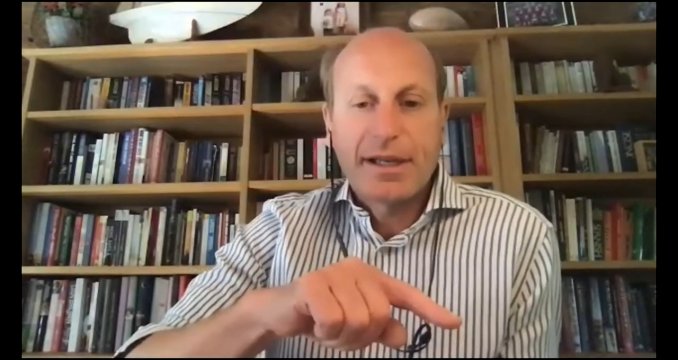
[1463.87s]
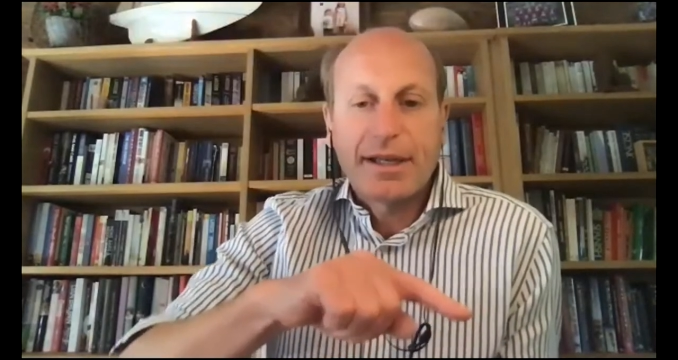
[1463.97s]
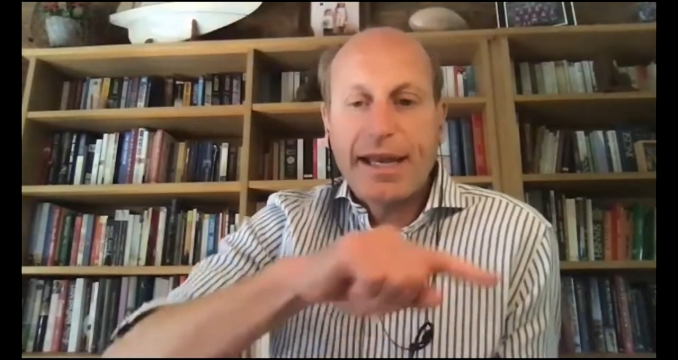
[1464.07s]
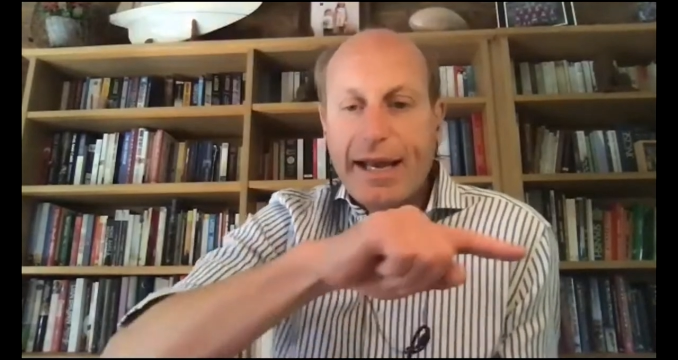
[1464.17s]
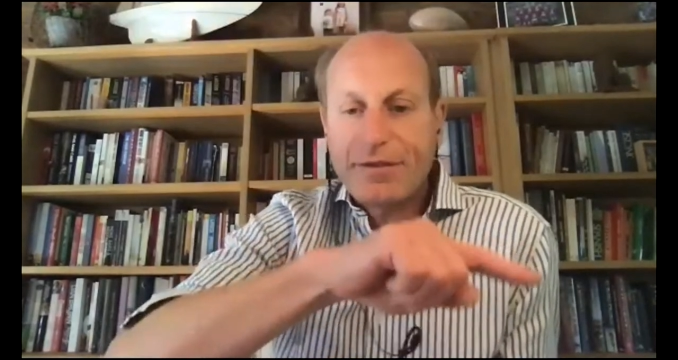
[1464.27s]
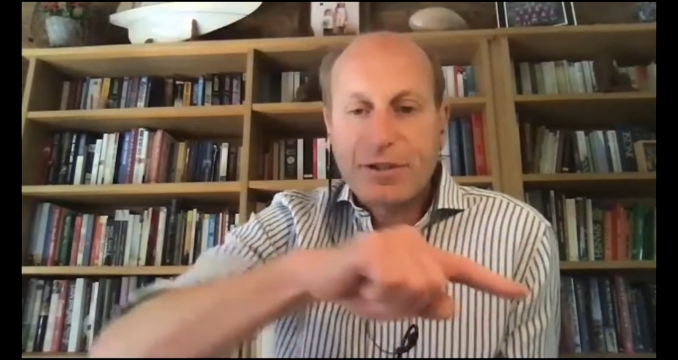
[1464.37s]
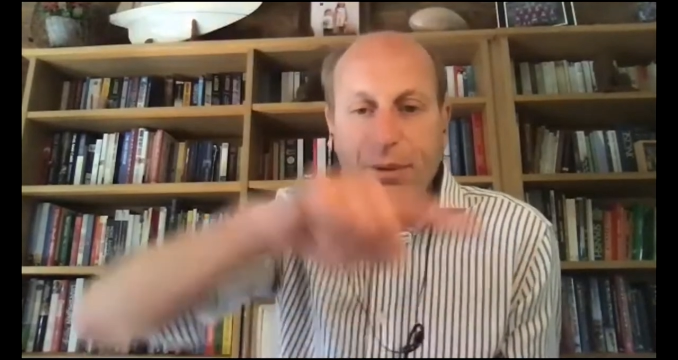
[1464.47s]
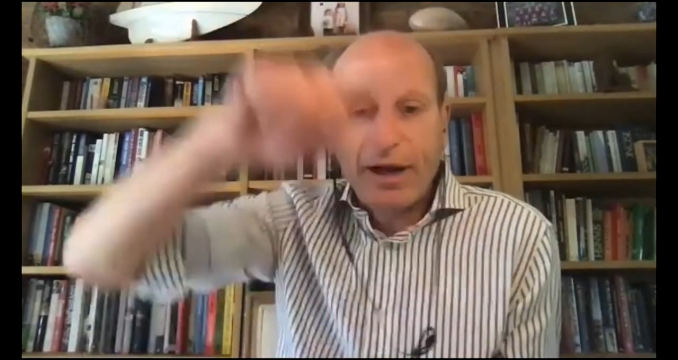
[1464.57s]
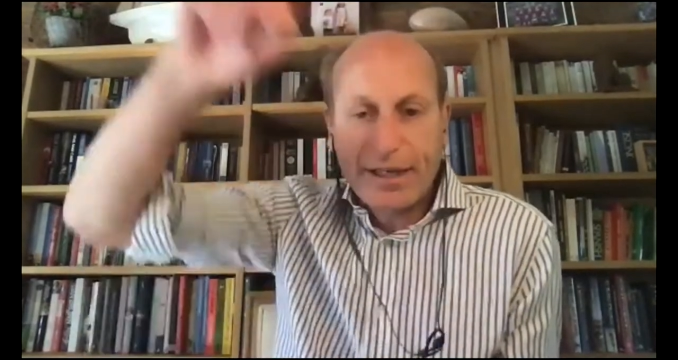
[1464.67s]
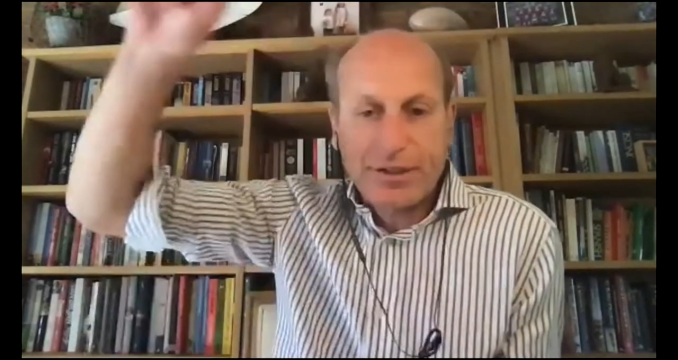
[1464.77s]
they have
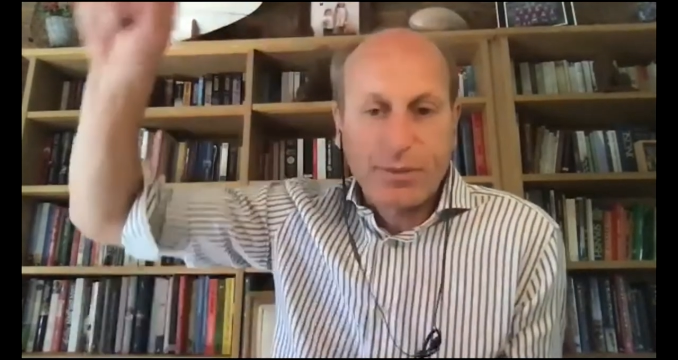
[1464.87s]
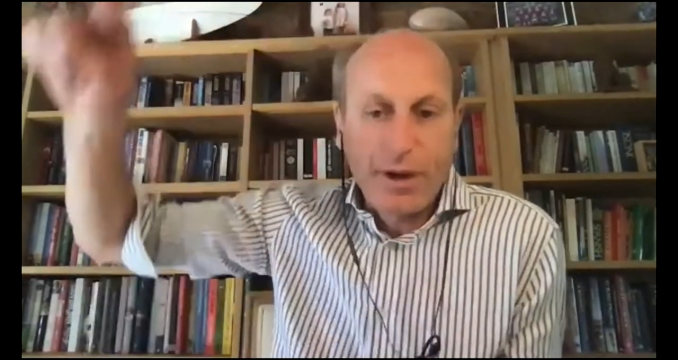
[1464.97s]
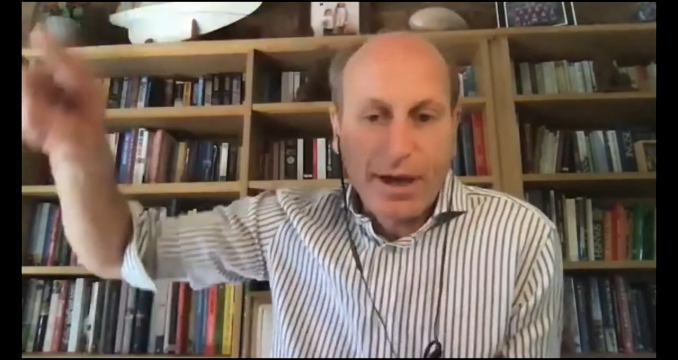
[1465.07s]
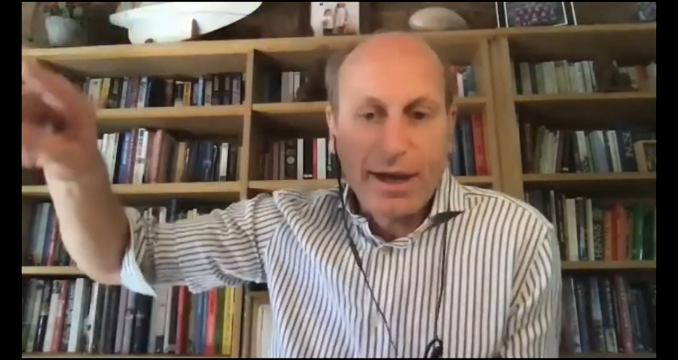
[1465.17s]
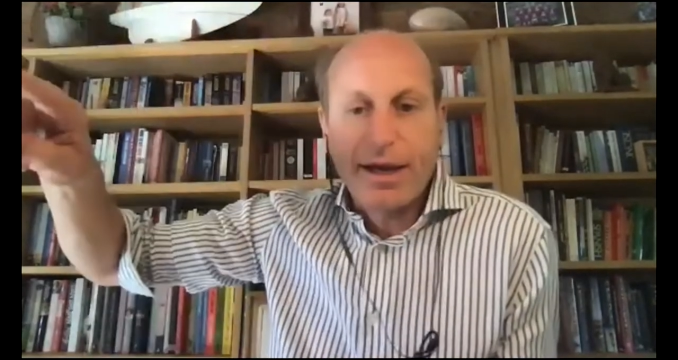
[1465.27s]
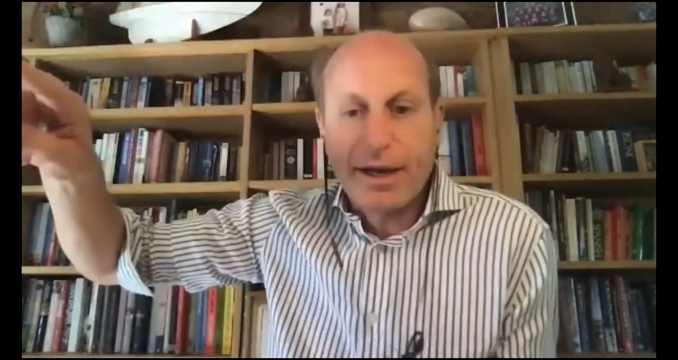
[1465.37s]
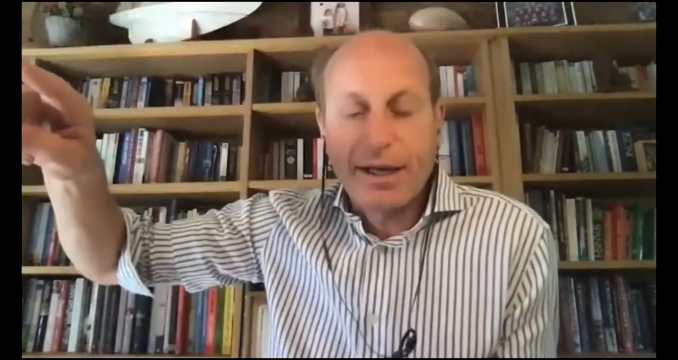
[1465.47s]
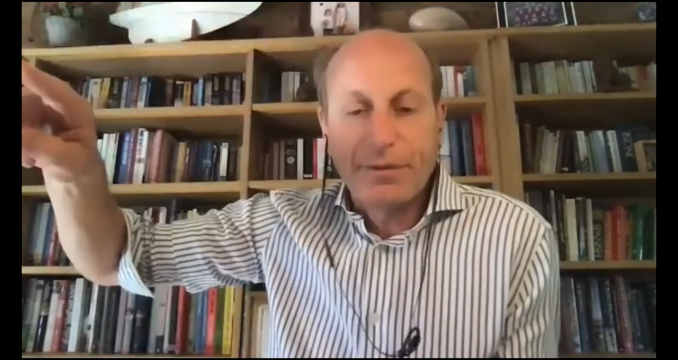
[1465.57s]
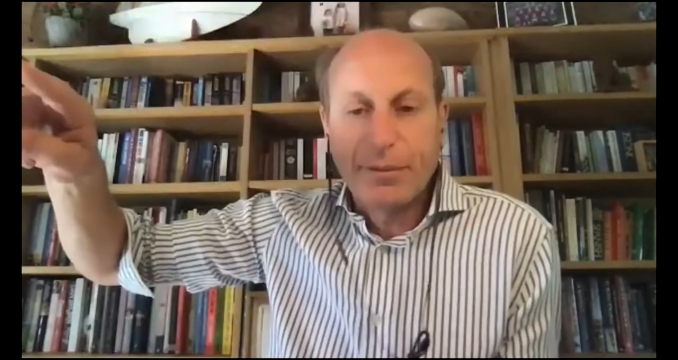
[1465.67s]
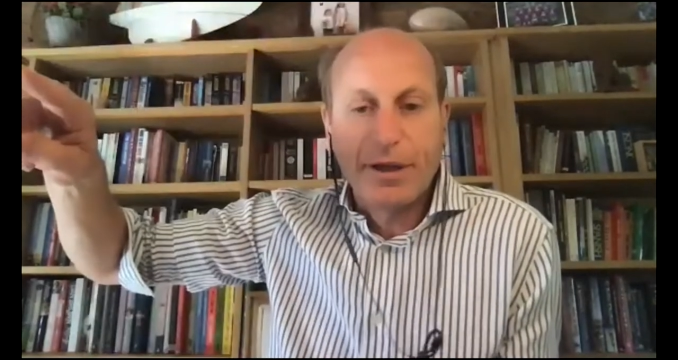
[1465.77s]
spikes where a
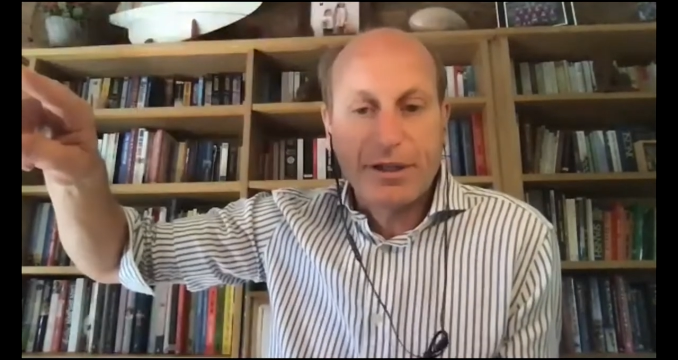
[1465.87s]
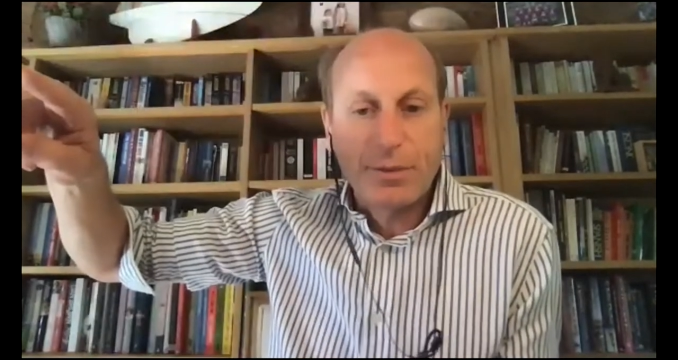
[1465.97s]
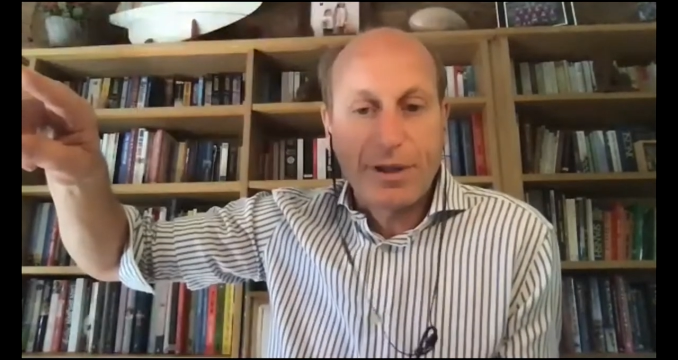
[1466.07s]
couple of months